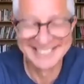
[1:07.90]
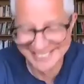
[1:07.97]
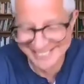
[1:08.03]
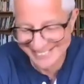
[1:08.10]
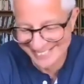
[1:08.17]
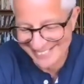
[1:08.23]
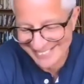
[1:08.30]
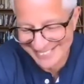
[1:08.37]

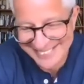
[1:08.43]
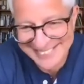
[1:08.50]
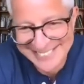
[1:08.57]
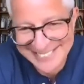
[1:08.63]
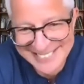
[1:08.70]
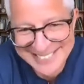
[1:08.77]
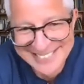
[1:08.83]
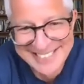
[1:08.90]

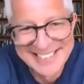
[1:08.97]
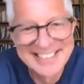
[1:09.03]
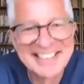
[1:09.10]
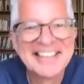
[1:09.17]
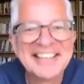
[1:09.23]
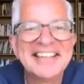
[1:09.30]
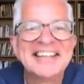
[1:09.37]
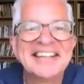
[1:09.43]

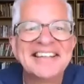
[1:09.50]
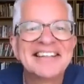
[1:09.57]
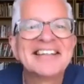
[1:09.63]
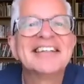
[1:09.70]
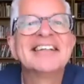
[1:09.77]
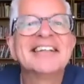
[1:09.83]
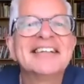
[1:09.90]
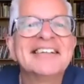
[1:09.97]

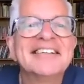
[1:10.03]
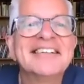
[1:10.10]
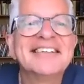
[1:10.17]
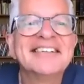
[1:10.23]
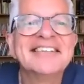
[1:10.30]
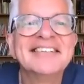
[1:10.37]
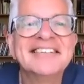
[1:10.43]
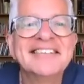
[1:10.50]

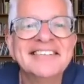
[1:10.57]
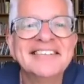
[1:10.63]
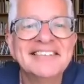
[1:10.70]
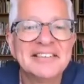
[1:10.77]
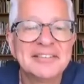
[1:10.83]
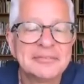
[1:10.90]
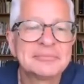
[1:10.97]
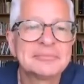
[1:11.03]

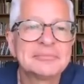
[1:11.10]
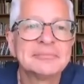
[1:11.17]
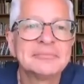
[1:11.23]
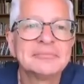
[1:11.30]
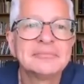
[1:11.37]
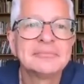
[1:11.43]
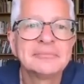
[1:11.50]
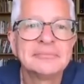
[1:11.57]

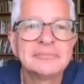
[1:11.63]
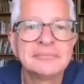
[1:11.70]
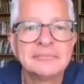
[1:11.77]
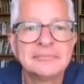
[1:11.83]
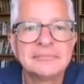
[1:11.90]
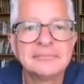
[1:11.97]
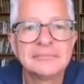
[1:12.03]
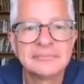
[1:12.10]
The person shown says nothing.